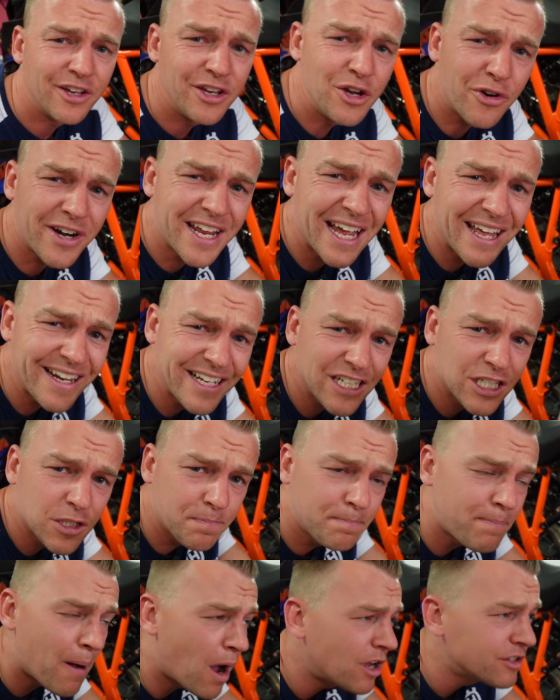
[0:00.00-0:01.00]
You're getting
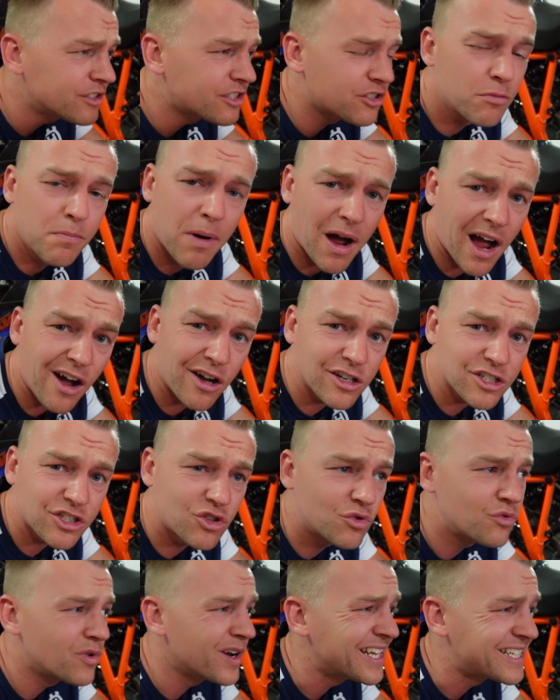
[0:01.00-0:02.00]
sponsored by
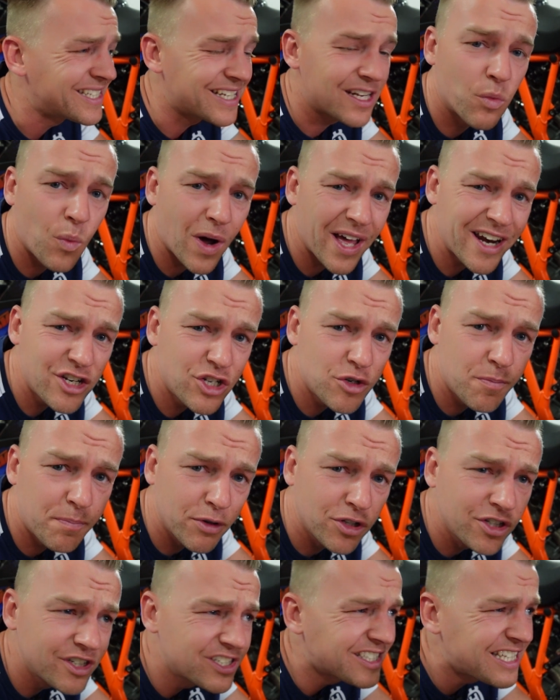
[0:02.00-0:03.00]
Austin Racing. Why did you
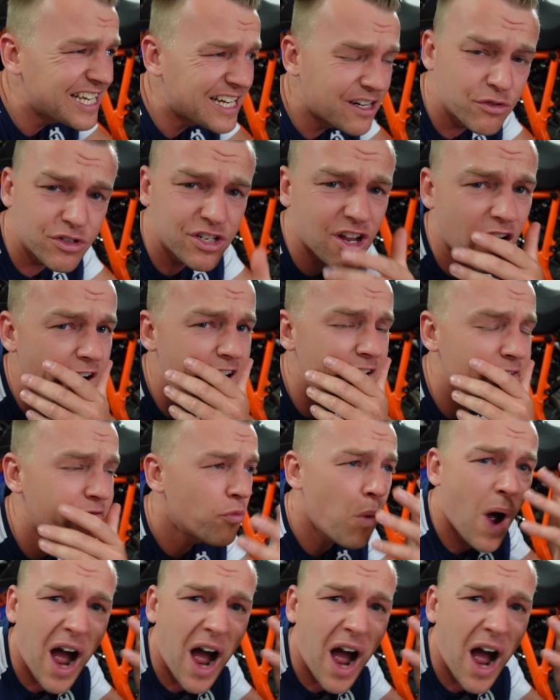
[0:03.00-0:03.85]
pull the stickers off?